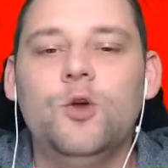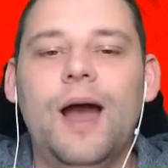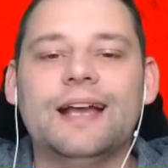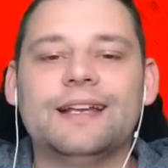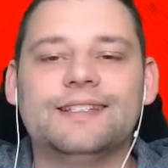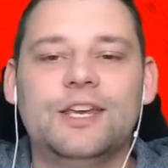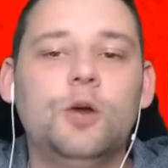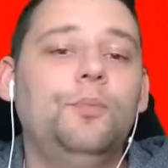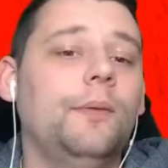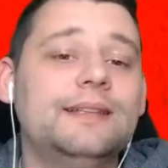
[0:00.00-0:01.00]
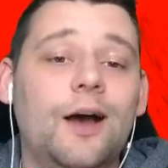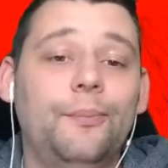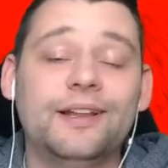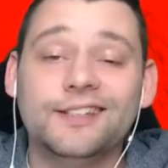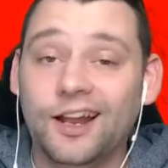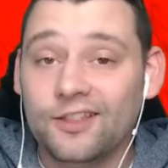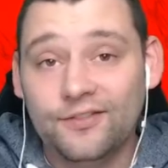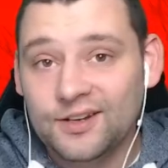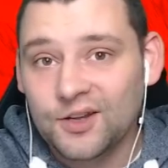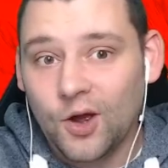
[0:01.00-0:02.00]
you ask? You can probably tell by the title of the
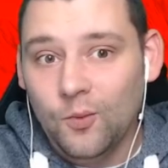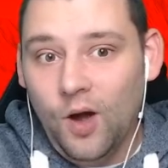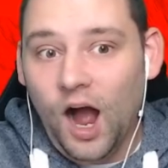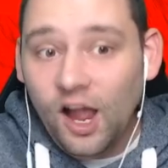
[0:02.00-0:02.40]
video.